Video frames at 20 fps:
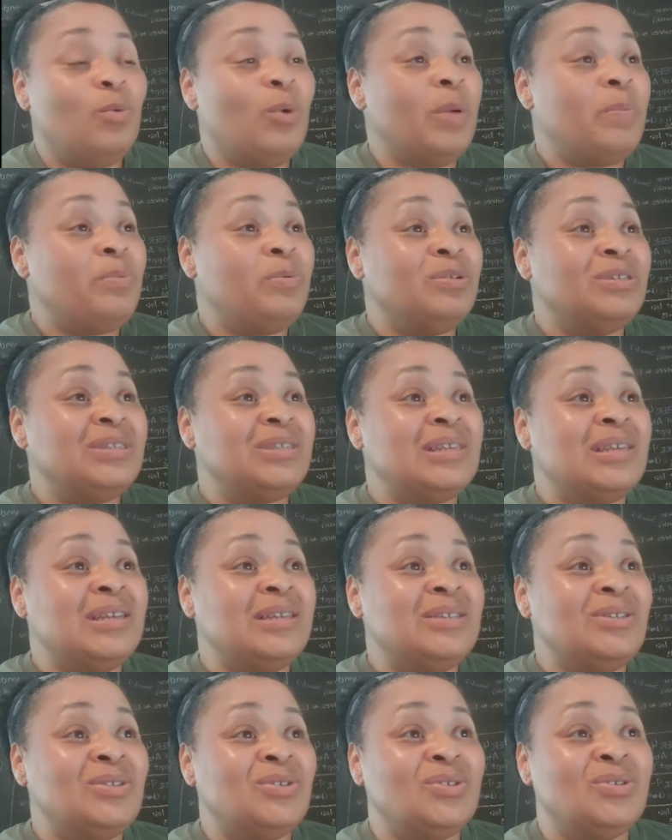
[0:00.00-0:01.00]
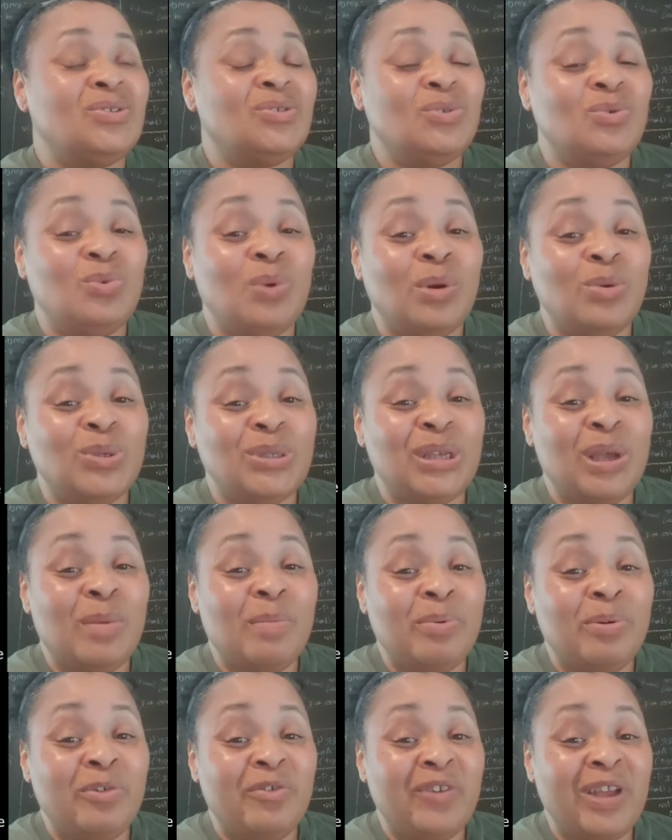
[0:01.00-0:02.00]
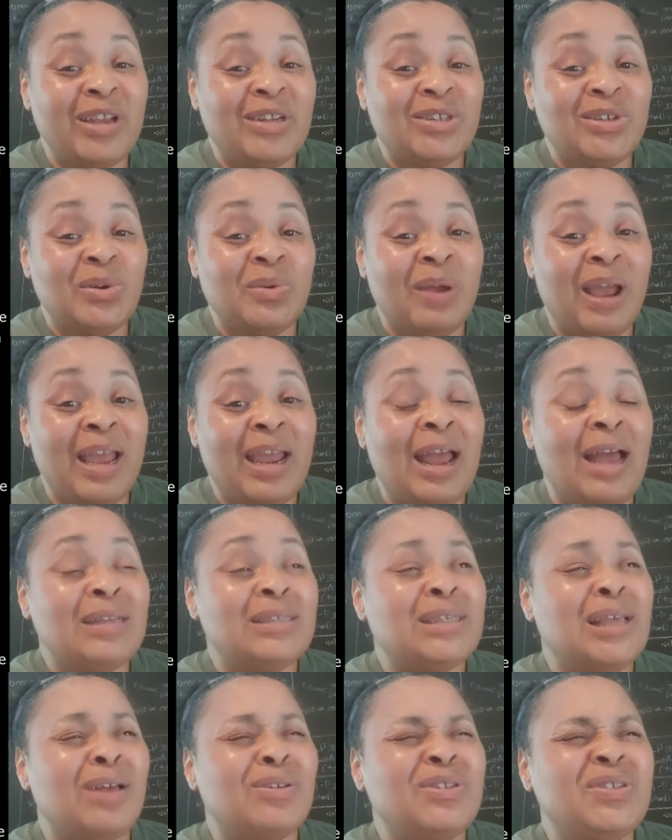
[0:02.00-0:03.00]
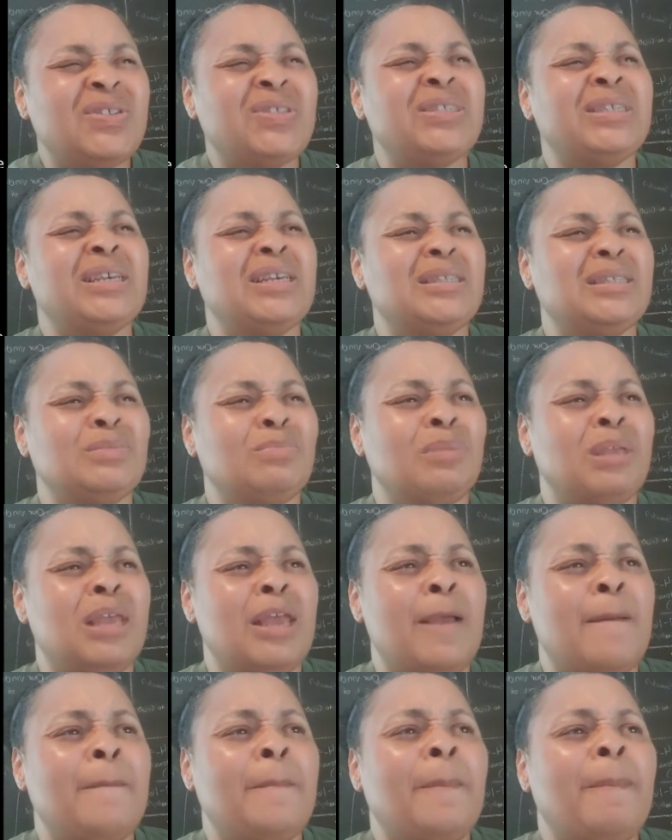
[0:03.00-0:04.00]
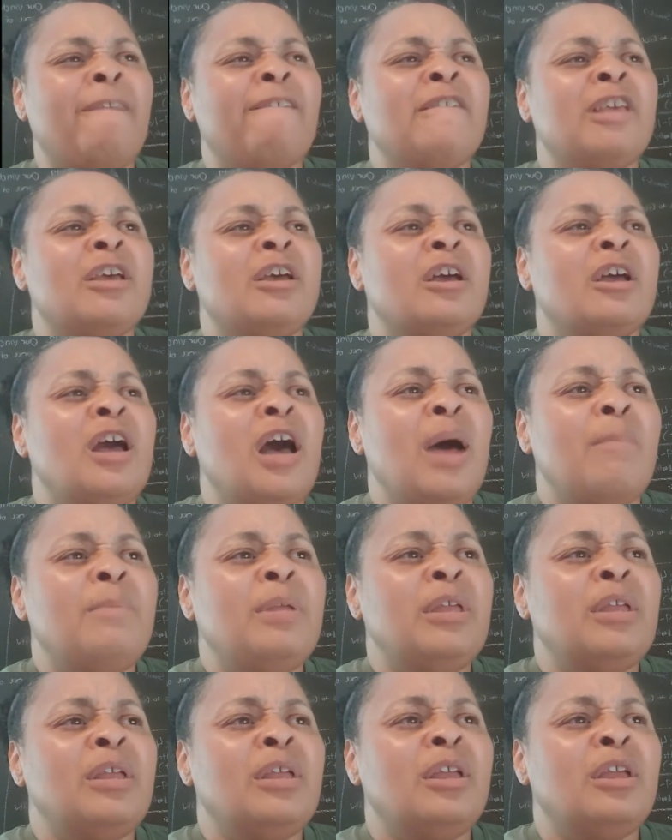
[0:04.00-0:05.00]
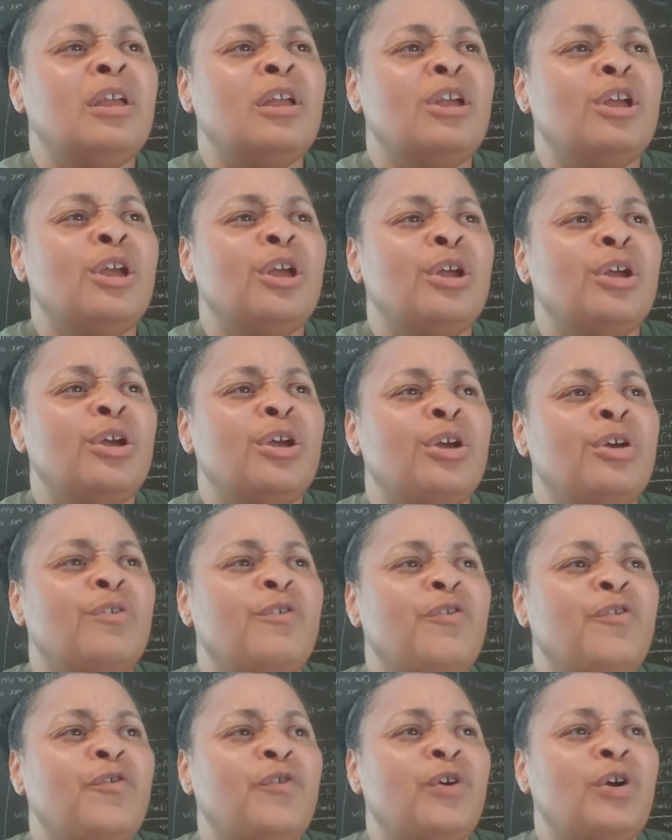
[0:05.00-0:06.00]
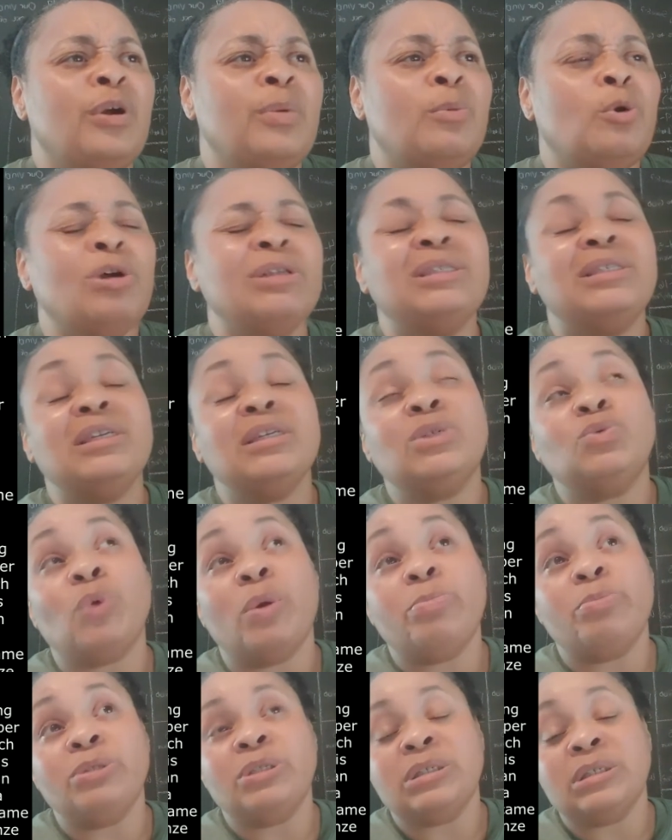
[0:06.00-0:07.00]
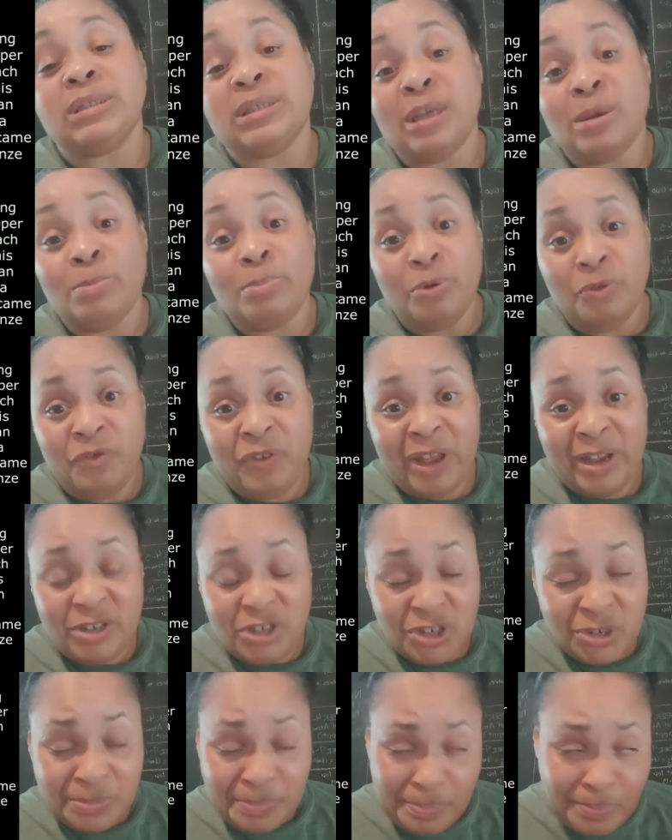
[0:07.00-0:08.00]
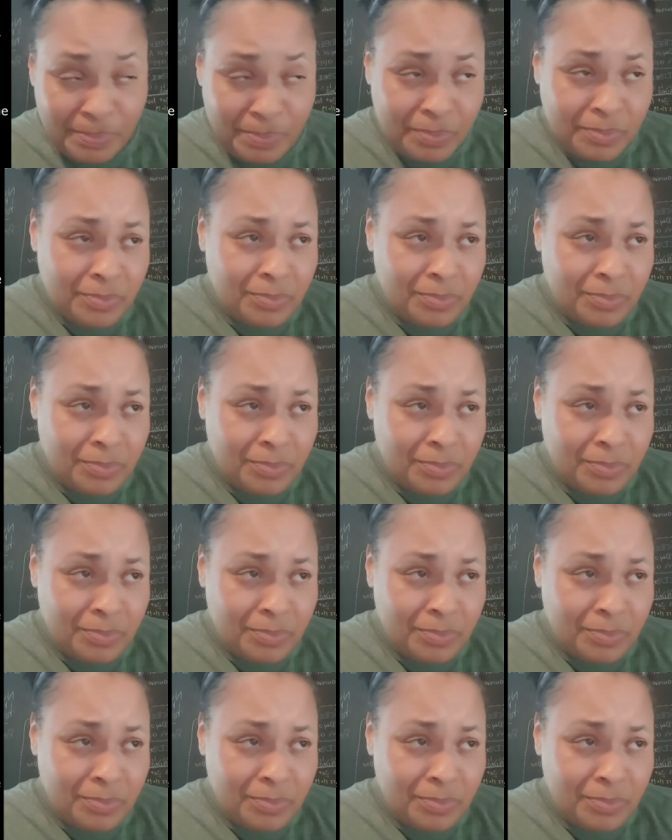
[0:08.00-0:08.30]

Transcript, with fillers: represents gross imperfection, right? I saw six men coming from, or six represents imperfection.